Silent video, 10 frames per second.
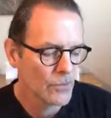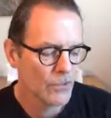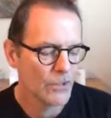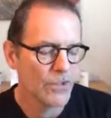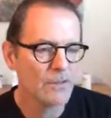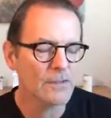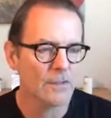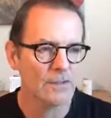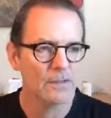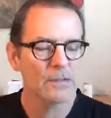
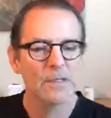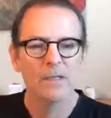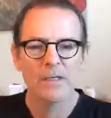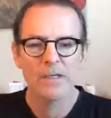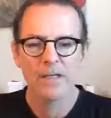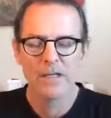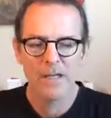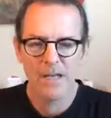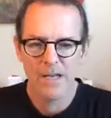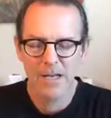Jesus
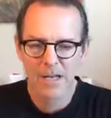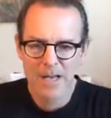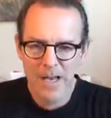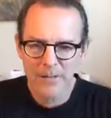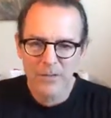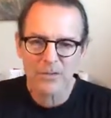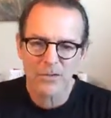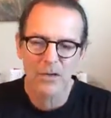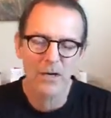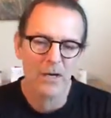never
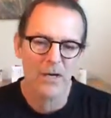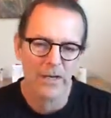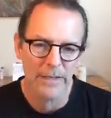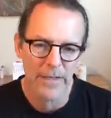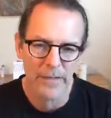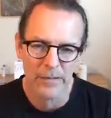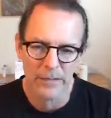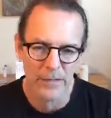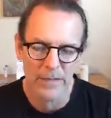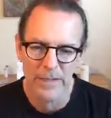saw an error